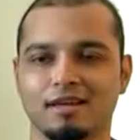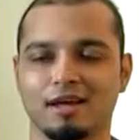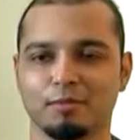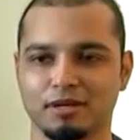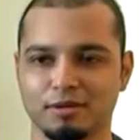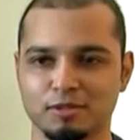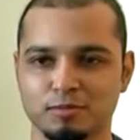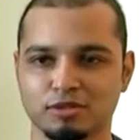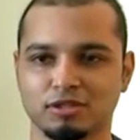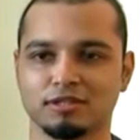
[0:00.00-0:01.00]
Hi, my name is
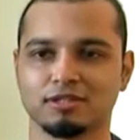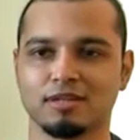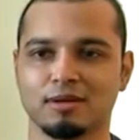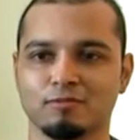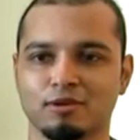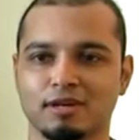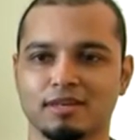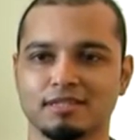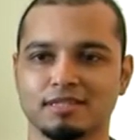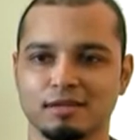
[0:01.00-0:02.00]
Prashant Jain. I'm
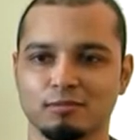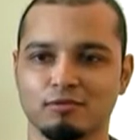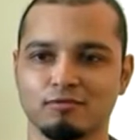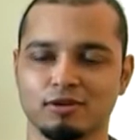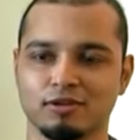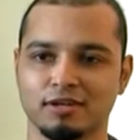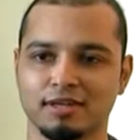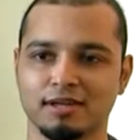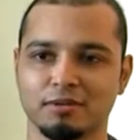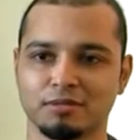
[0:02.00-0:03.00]
working in Singapore for a
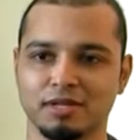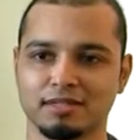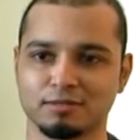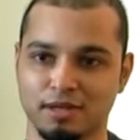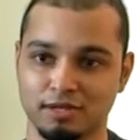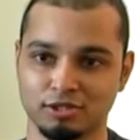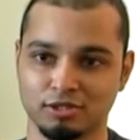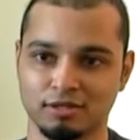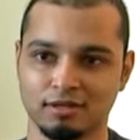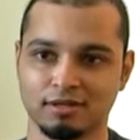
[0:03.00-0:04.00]
trading company as a manager.